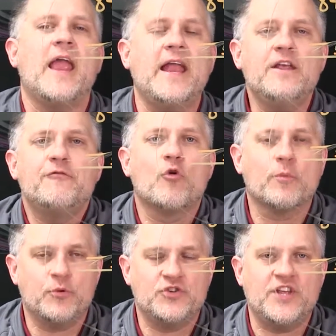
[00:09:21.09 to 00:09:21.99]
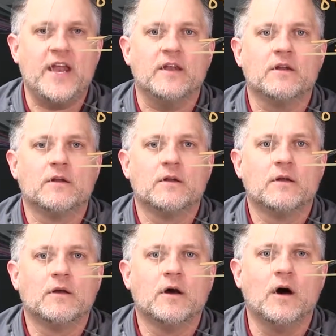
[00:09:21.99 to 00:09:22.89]
84%
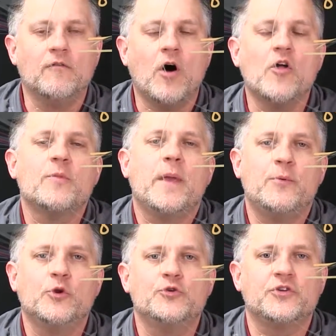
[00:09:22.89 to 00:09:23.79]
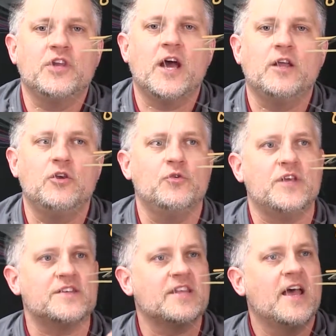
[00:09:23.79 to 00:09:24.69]
of all the people who took the IQ
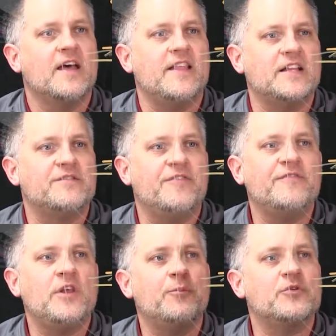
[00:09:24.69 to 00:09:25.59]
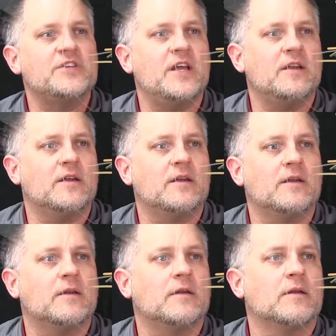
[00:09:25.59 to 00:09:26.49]
test. That's 50%
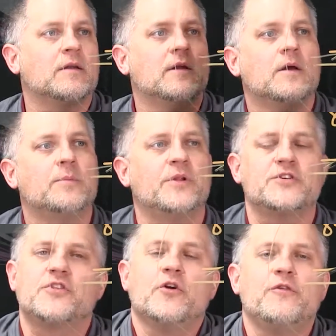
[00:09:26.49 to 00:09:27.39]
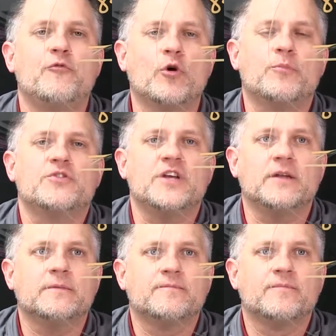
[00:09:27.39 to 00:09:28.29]
plus
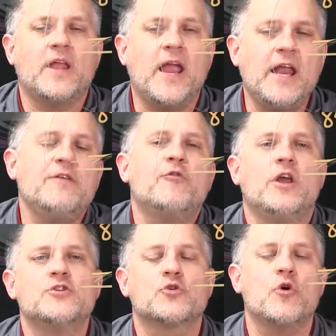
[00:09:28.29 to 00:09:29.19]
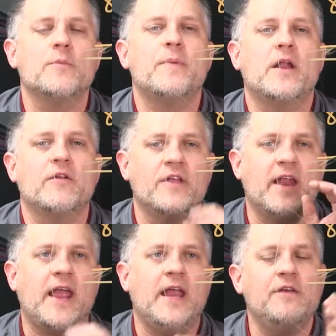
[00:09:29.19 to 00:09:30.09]
34%. He scored better than
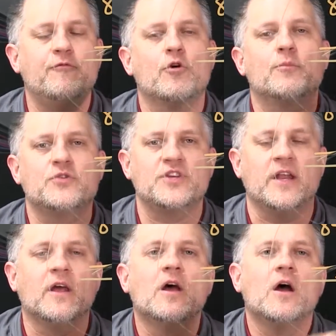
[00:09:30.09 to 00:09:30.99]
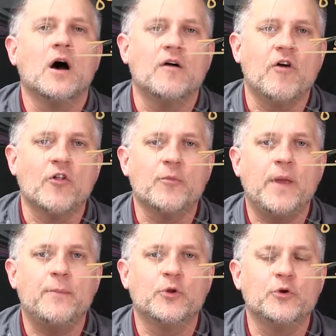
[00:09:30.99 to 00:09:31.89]
84% of all the
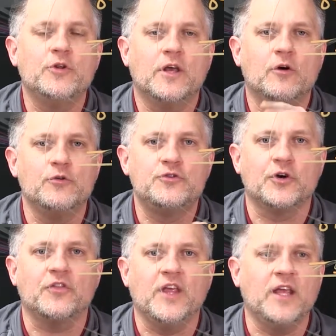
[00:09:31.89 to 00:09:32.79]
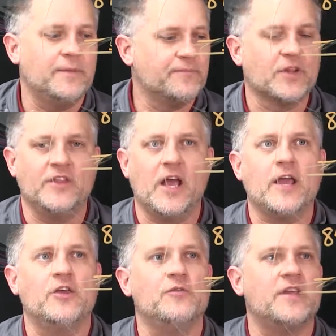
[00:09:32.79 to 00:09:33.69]
people who took the
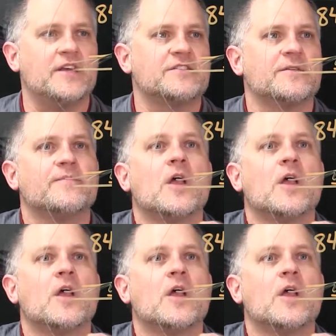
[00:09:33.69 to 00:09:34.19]
IQ test.